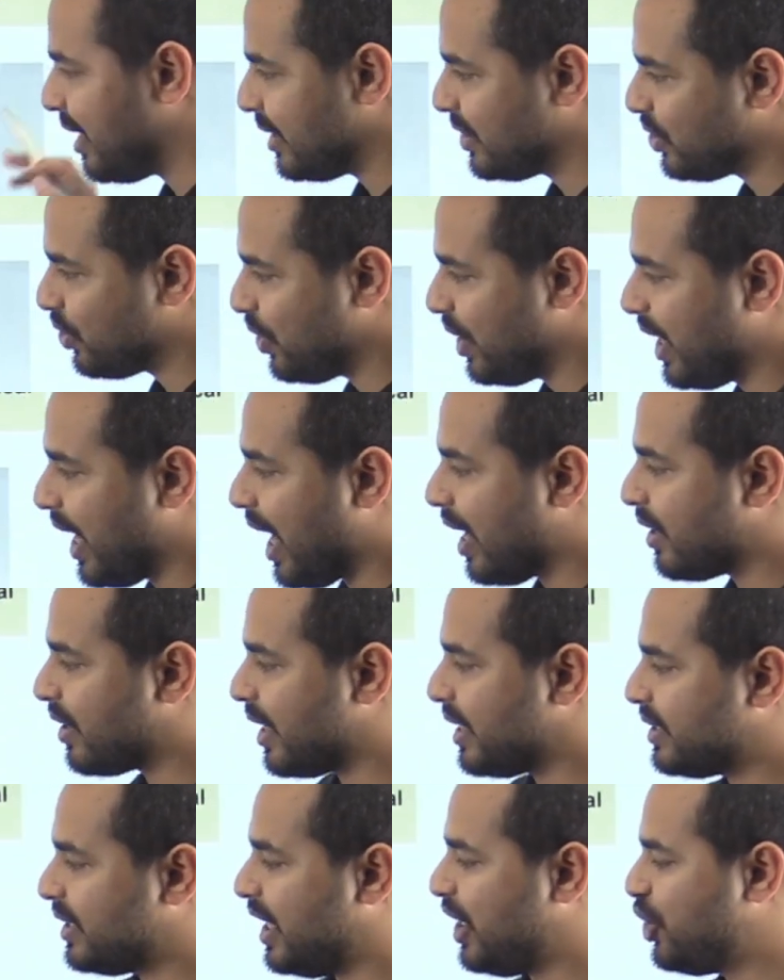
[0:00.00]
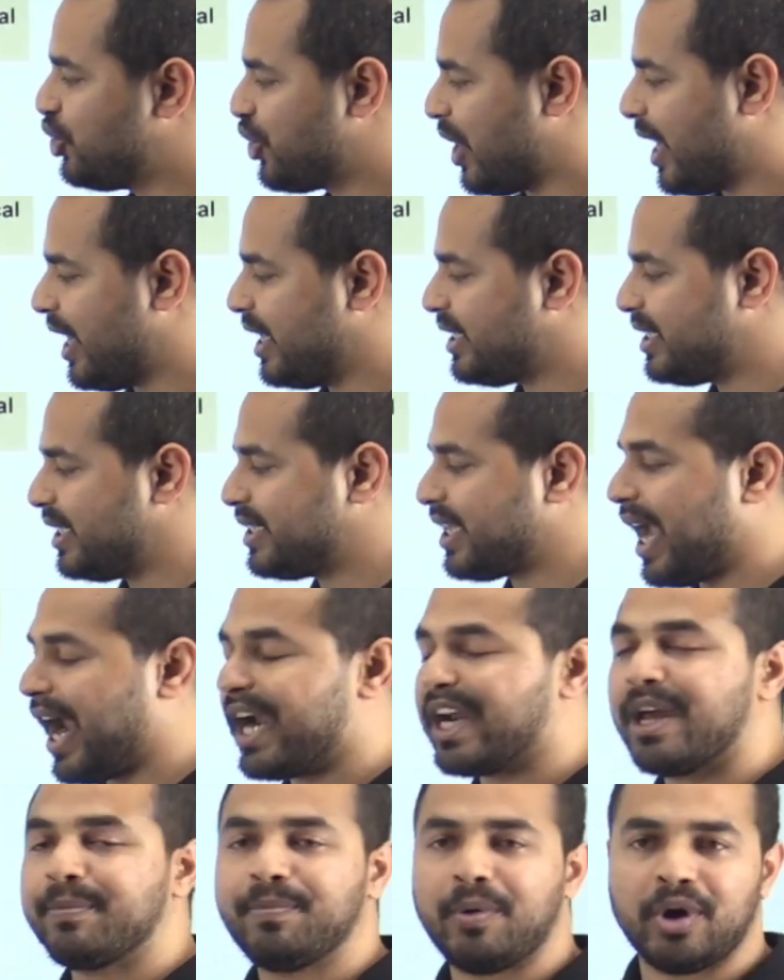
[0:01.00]
industry, addressing challenges
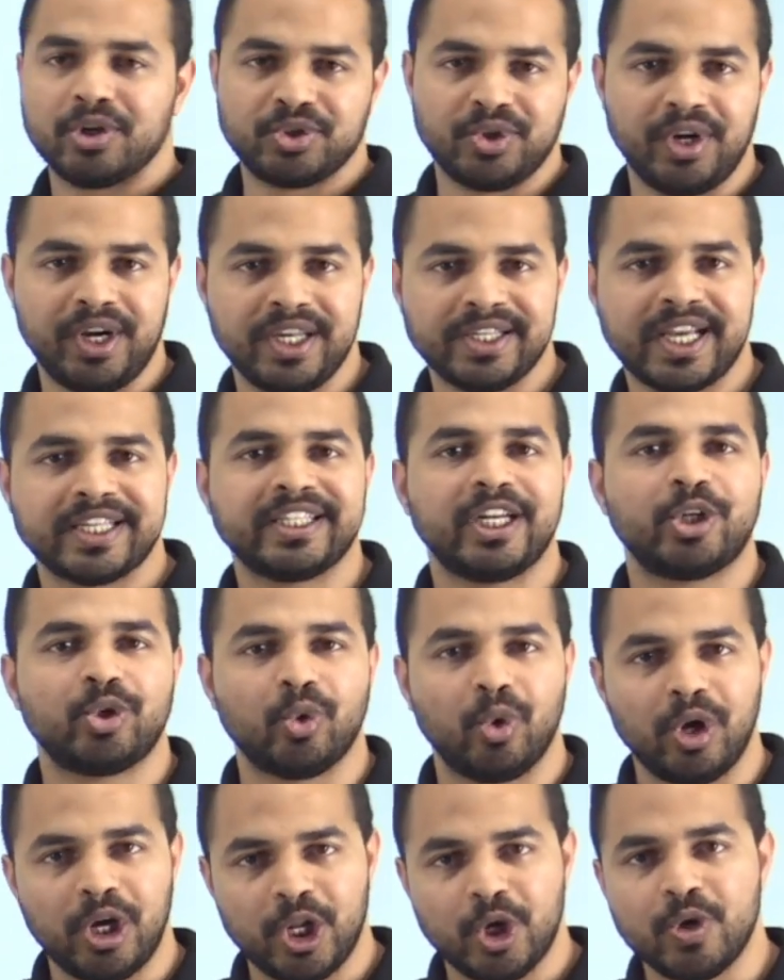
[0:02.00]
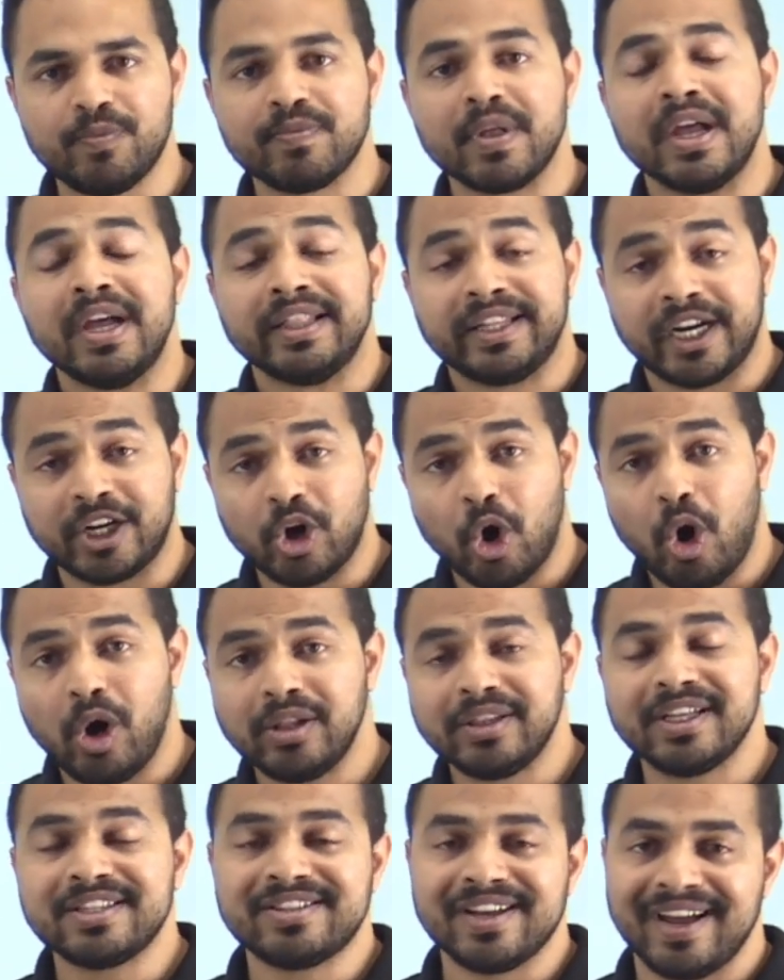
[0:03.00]
and opportunities. As I told you that
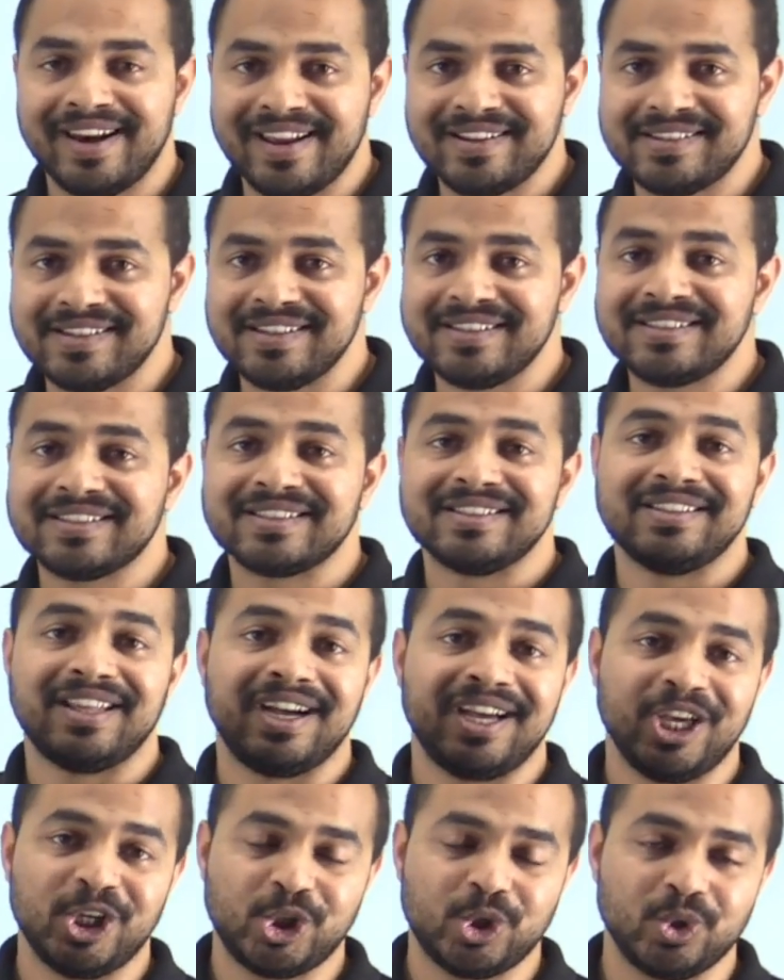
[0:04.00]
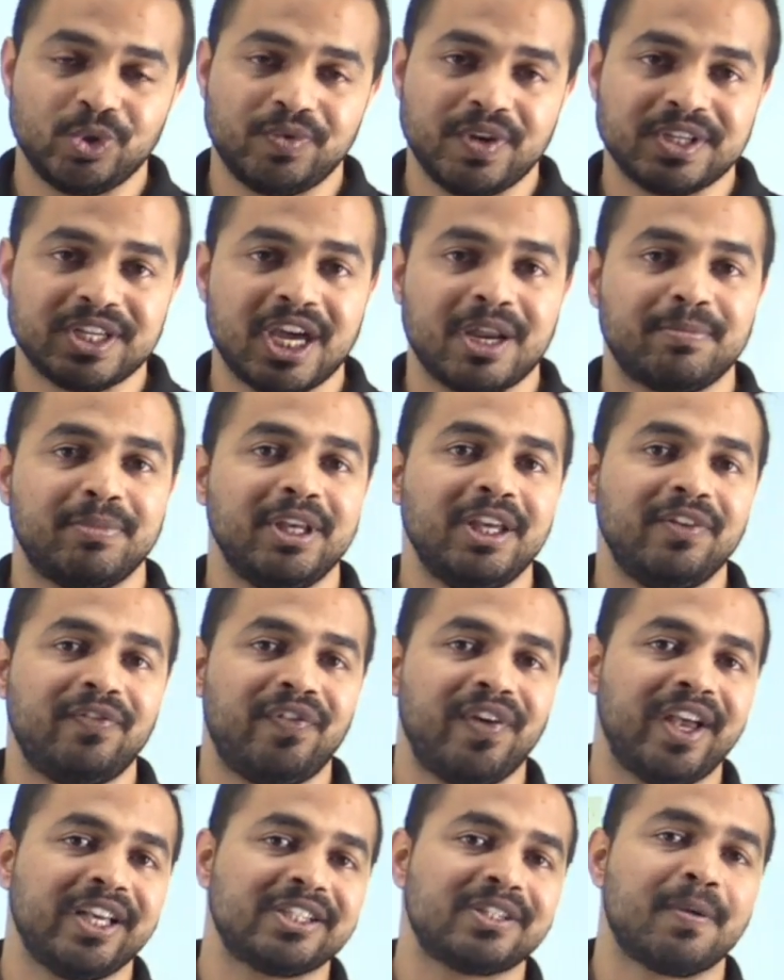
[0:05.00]
all the challenges, the issues which are being
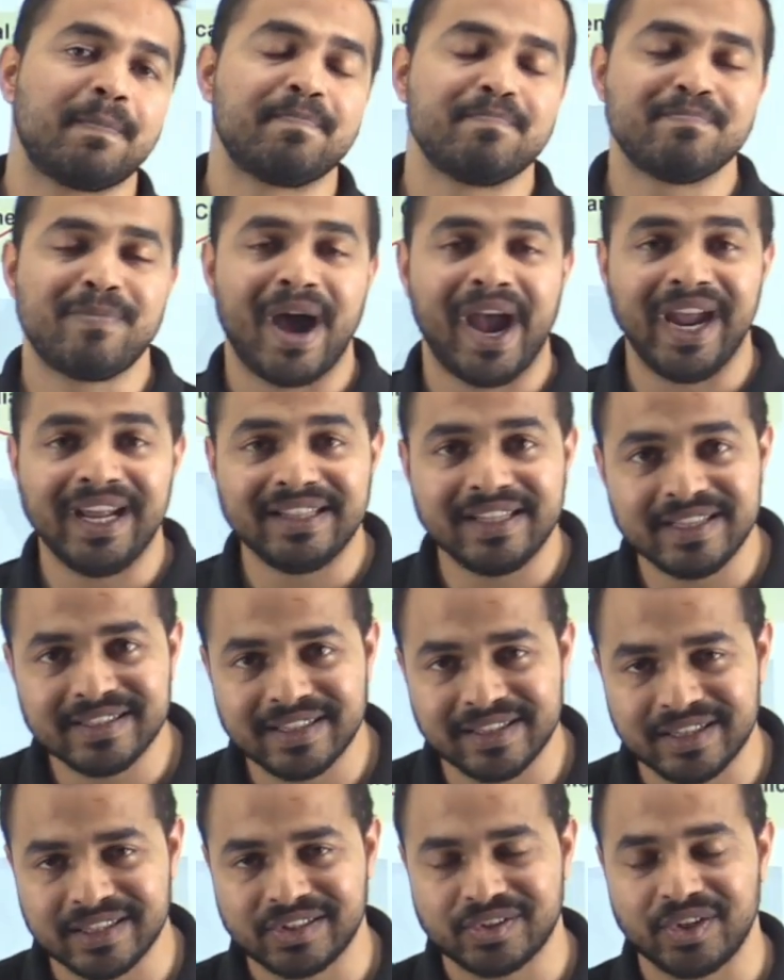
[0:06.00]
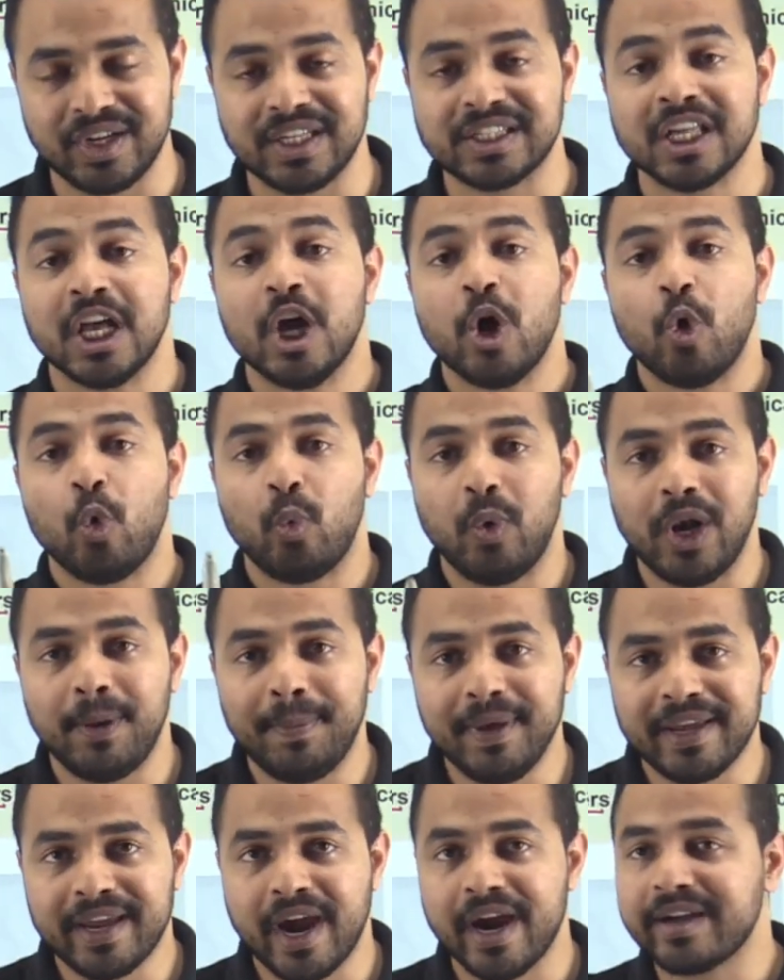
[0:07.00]
faced by these industries will
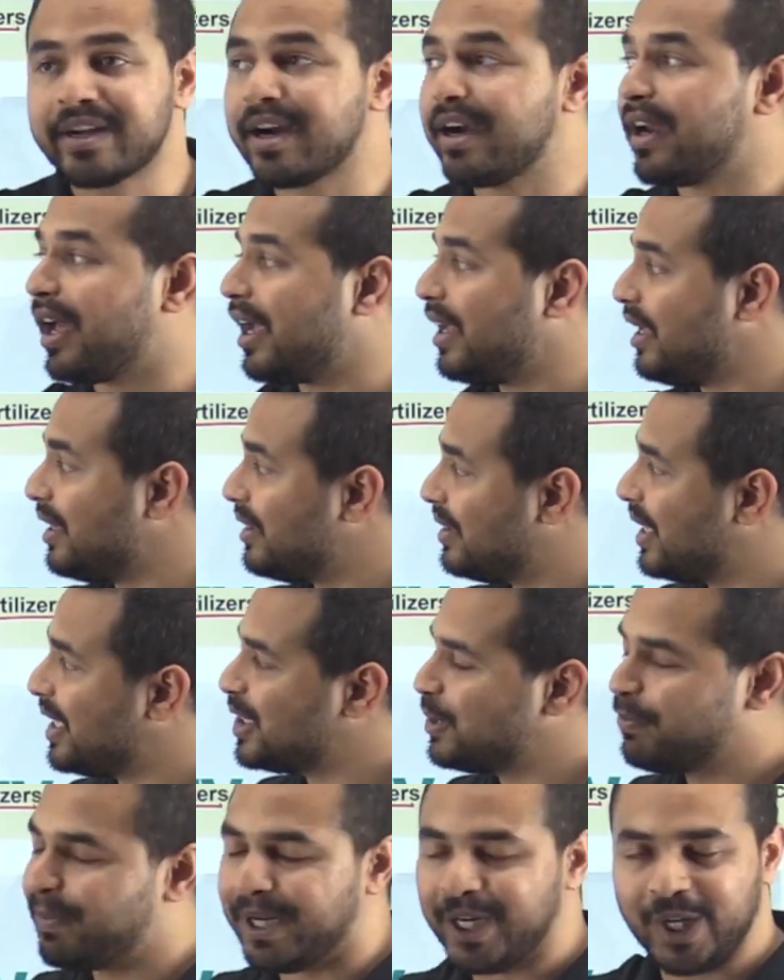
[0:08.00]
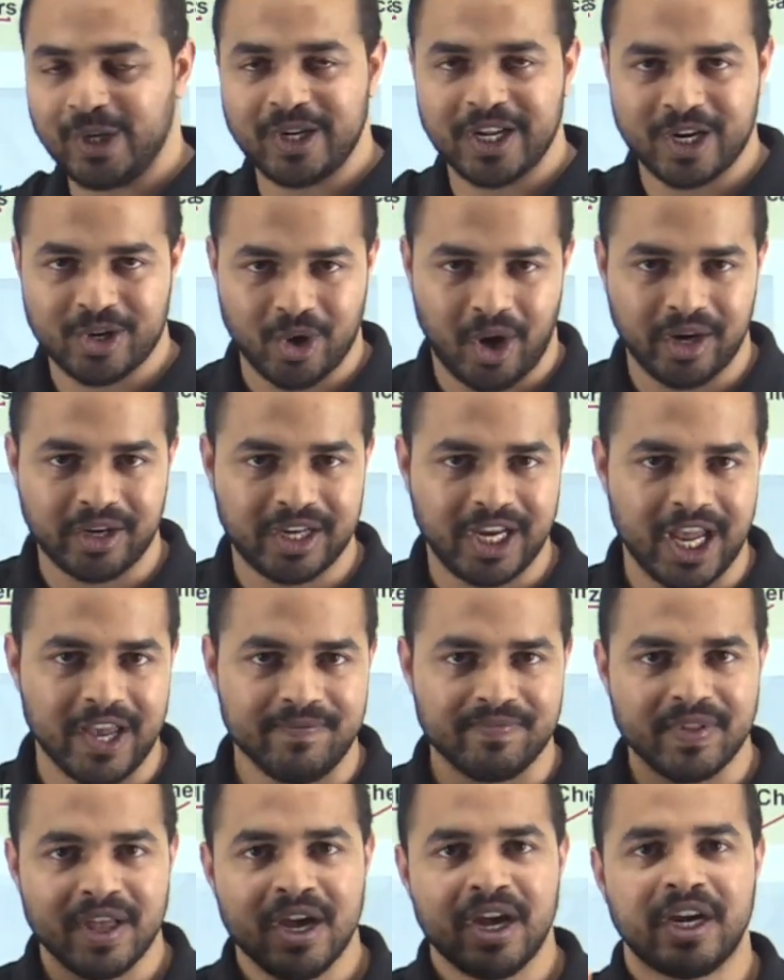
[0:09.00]
be catered in this particular
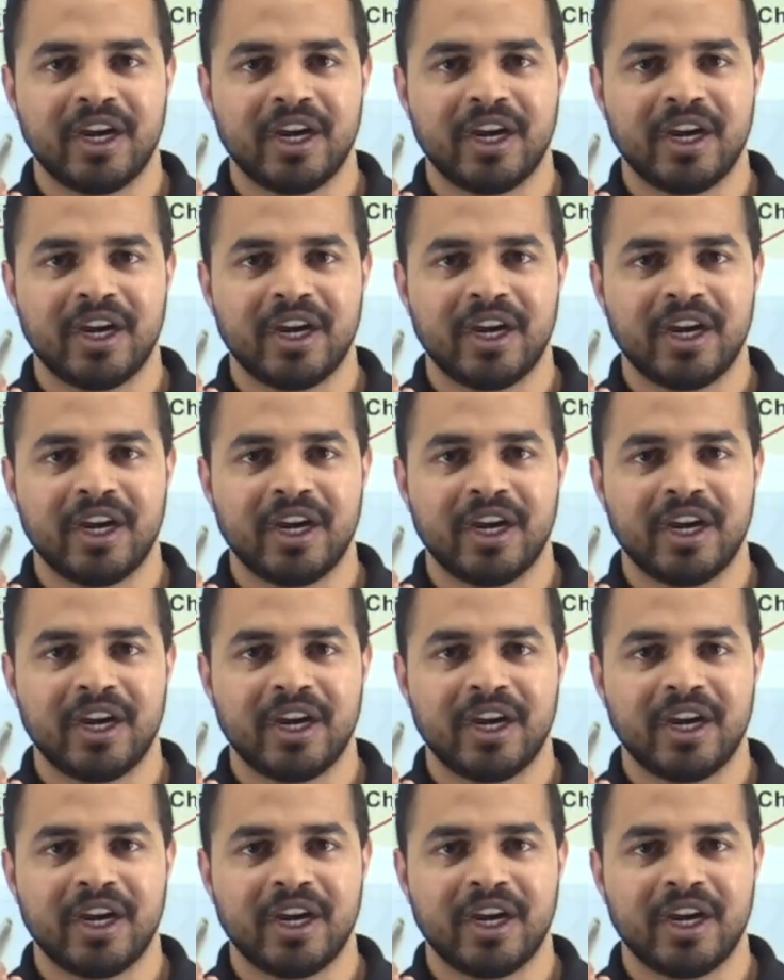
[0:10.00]
conclave.